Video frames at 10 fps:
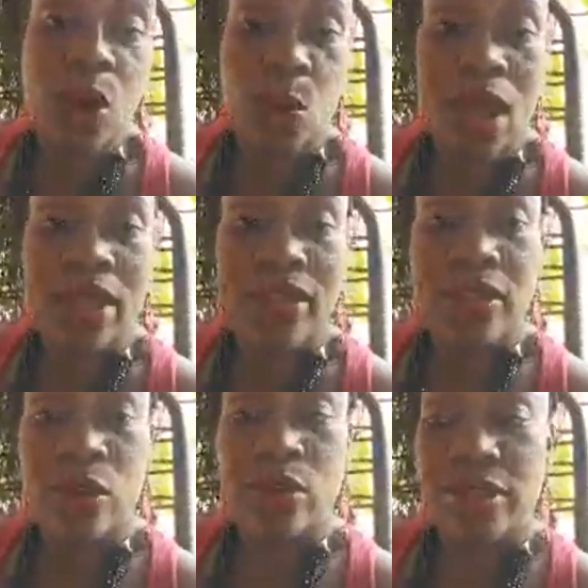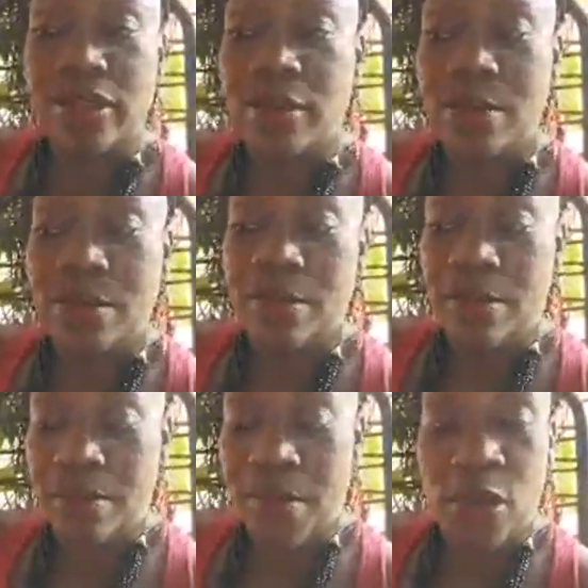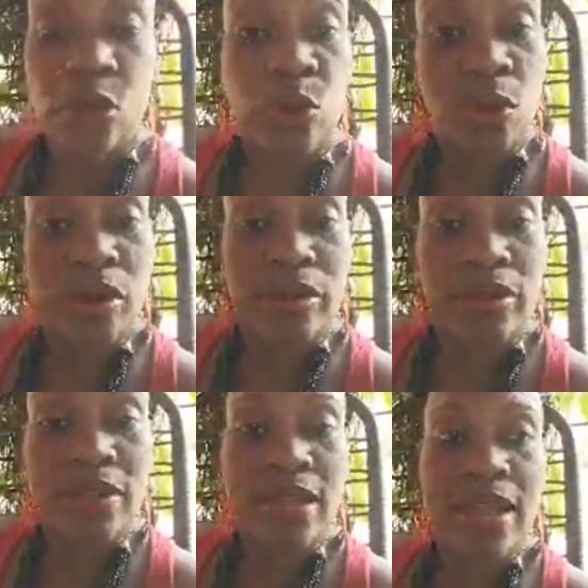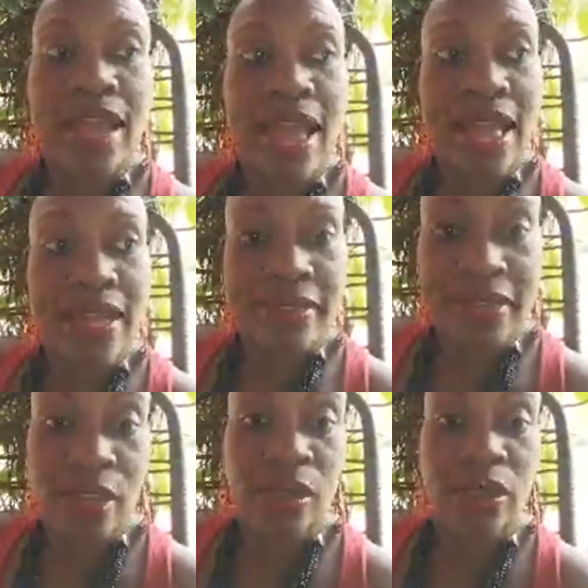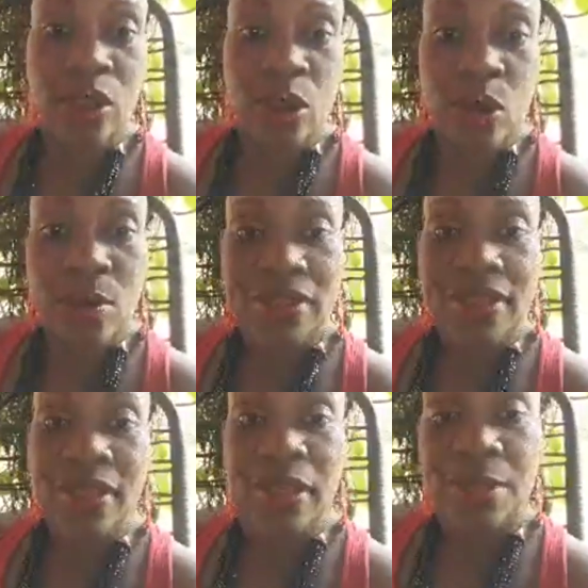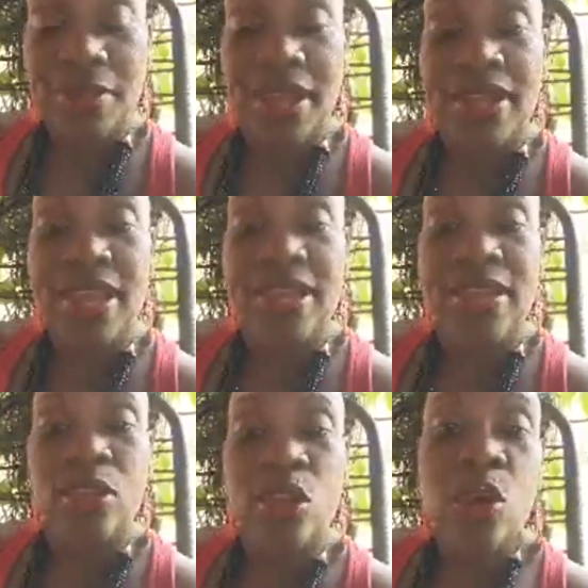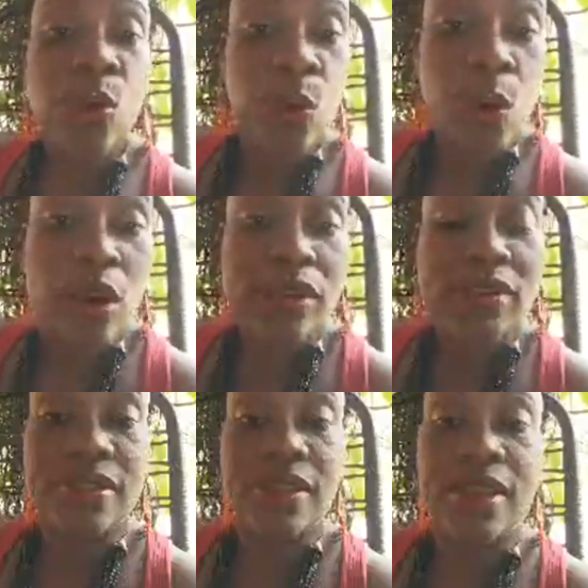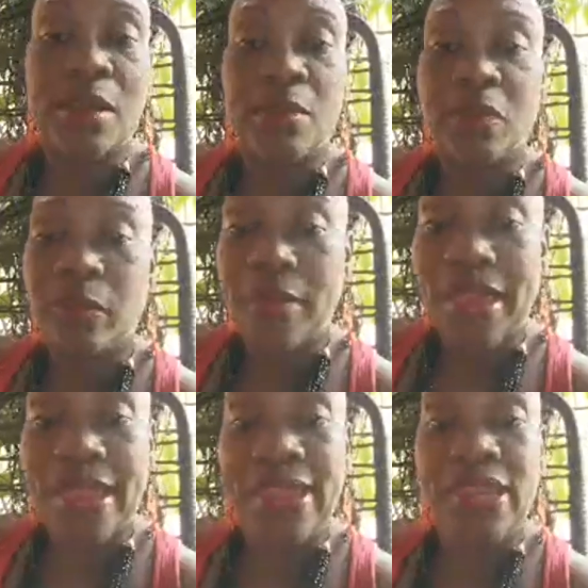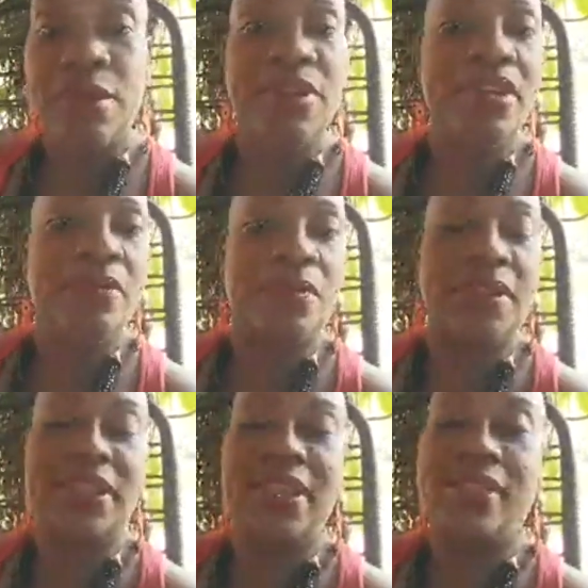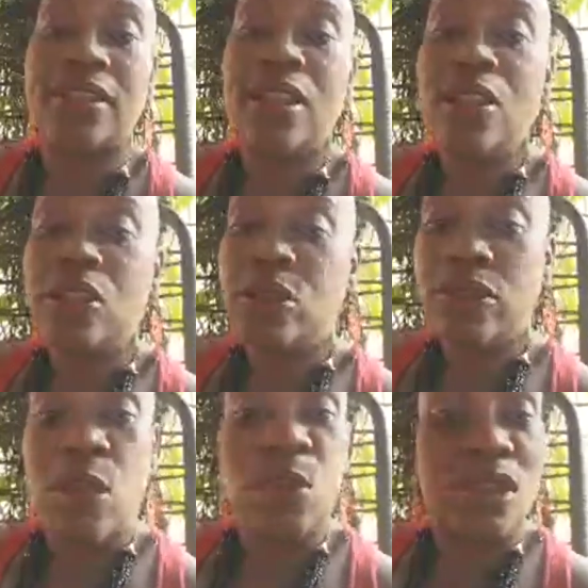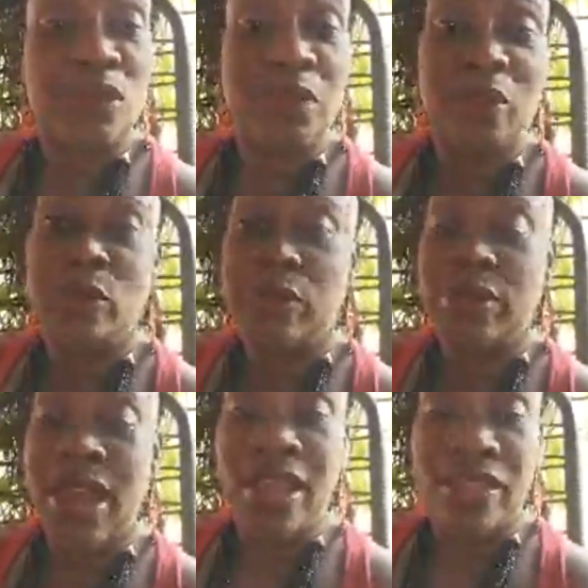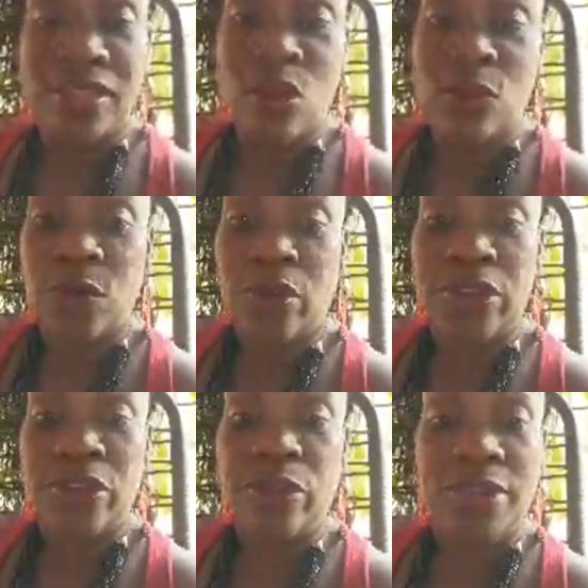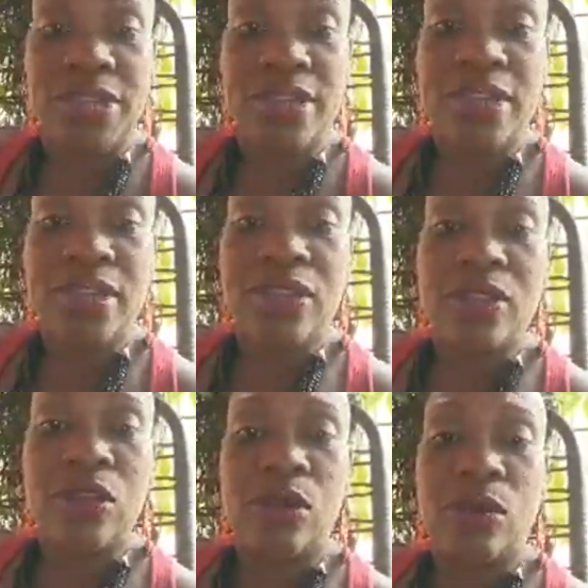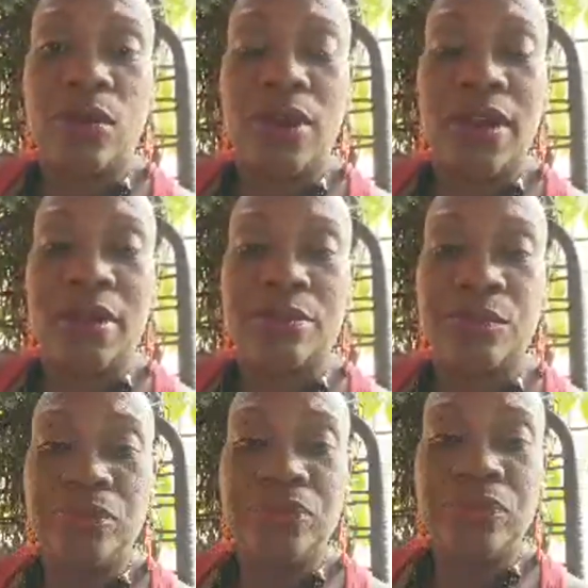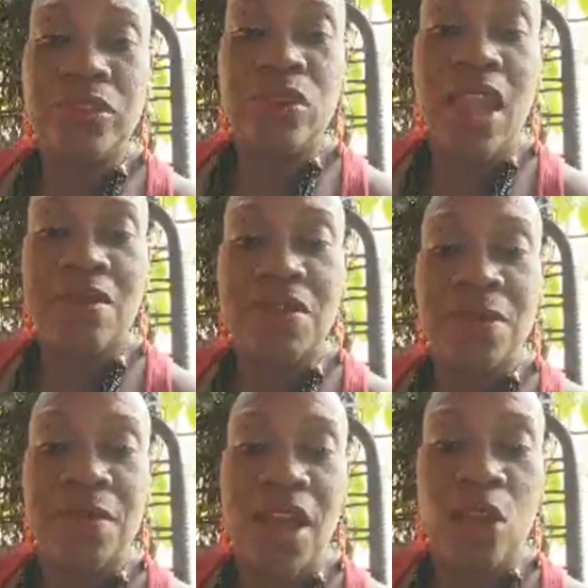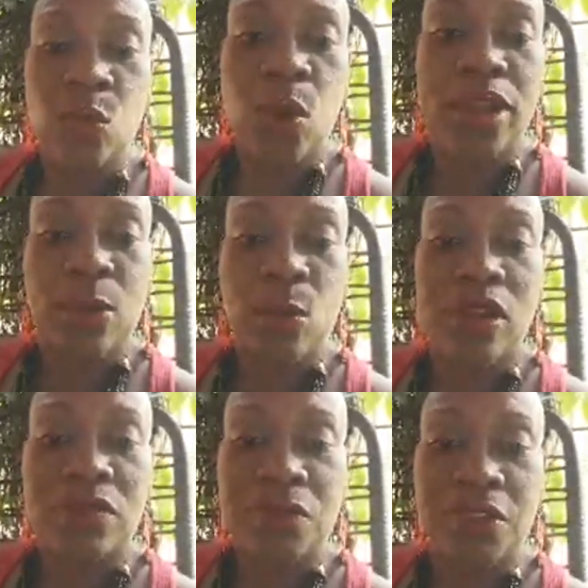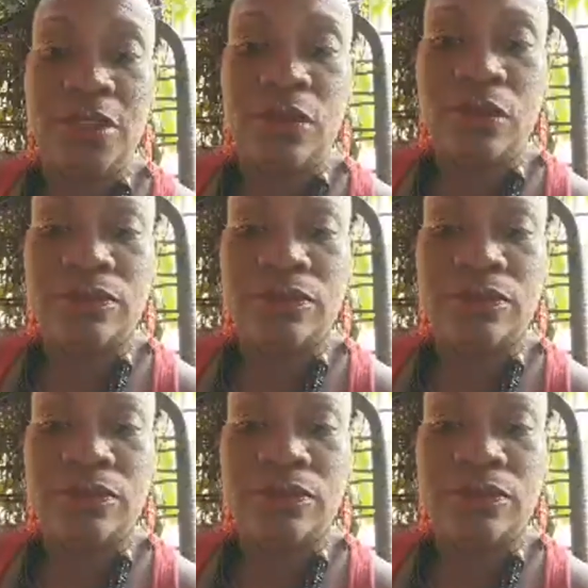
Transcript: widely known in the medical world as a healing herb, as a healing plant, and it works for pain and many different things. So if that works for you, yes, go for it. Do it. You have to find what works for you.